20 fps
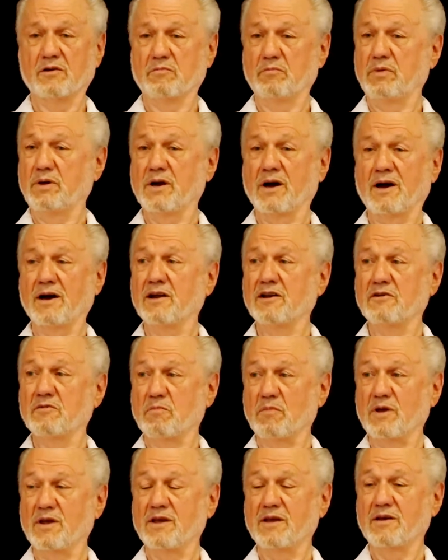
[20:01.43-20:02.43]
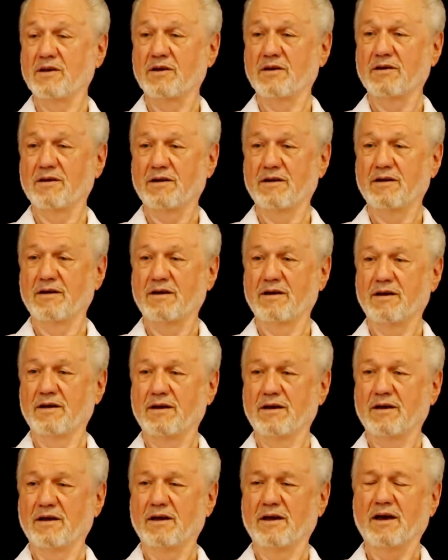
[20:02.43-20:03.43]
behind me.
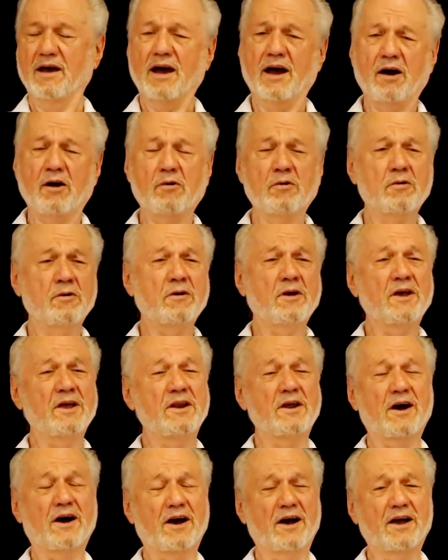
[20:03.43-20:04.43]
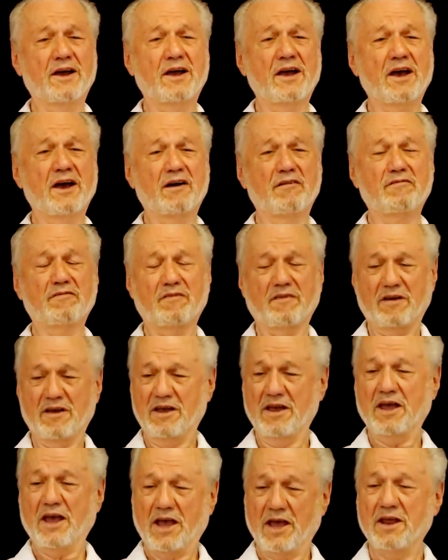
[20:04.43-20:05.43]
How can I have
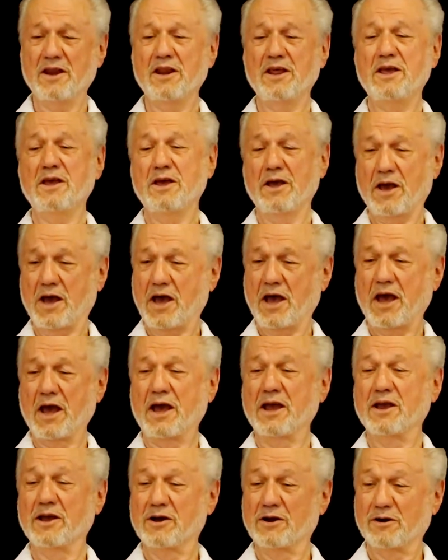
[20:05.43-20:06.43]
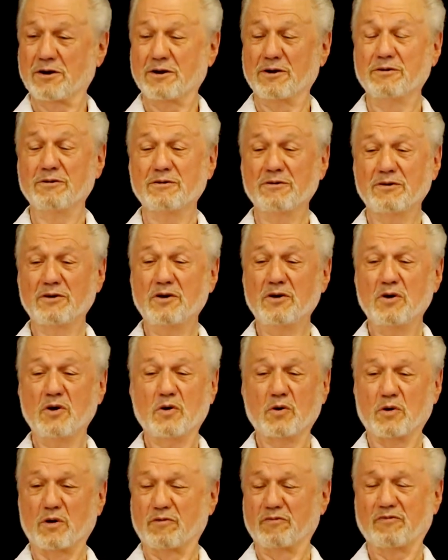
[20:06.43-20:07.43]
any anger
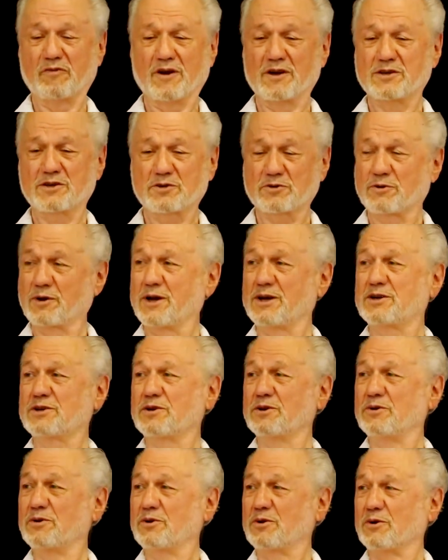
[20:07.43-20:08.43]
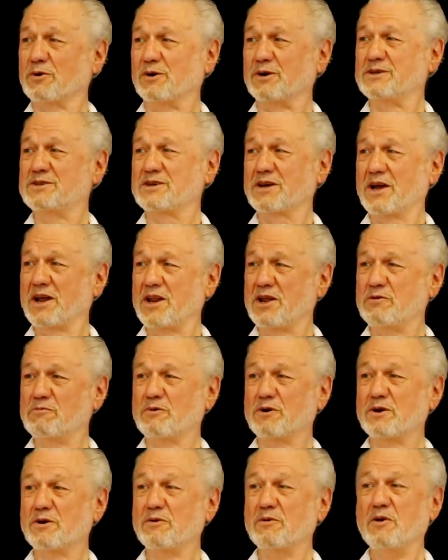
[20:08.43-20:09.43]
or frustration towards
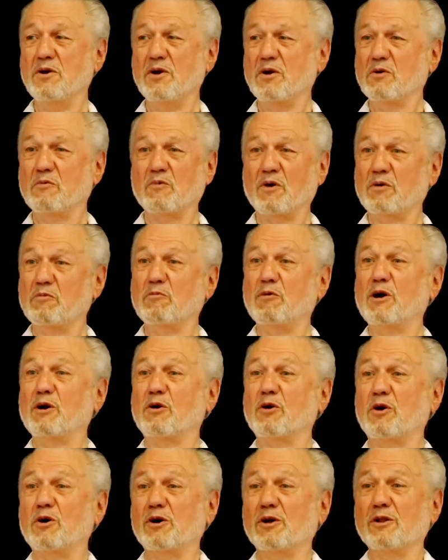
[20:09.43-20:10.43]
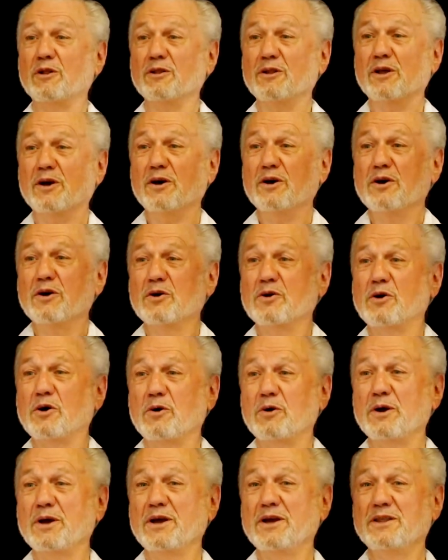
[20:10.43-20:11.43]
anyone when we're all
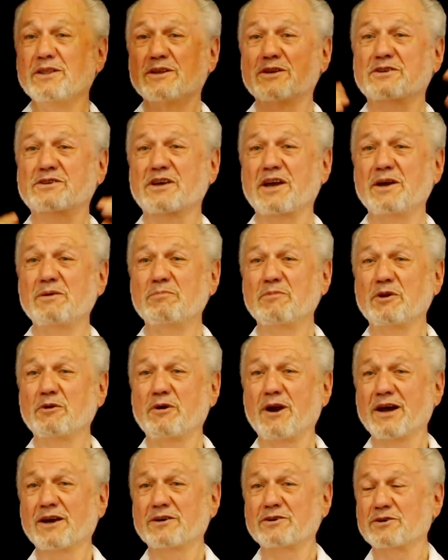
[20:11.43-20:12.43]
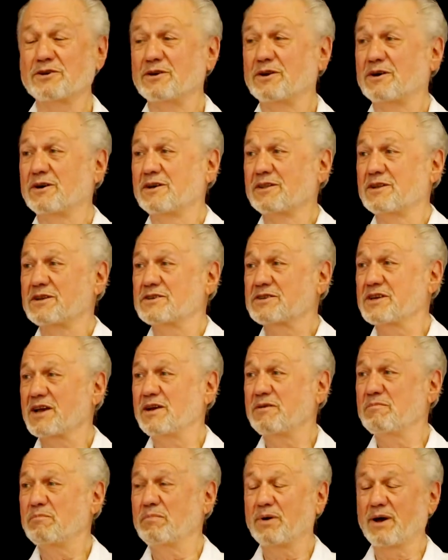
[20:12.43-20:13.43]
going in the same direction, on the
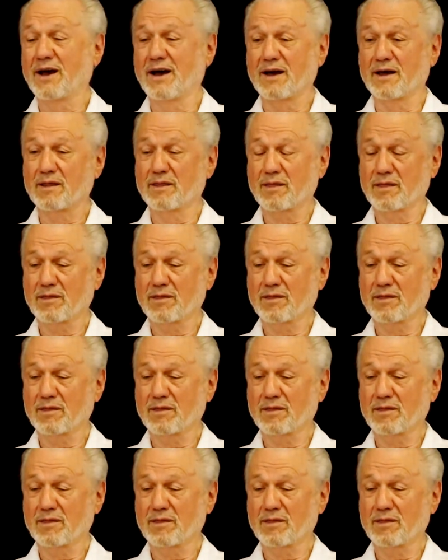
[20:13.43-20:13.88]
same path?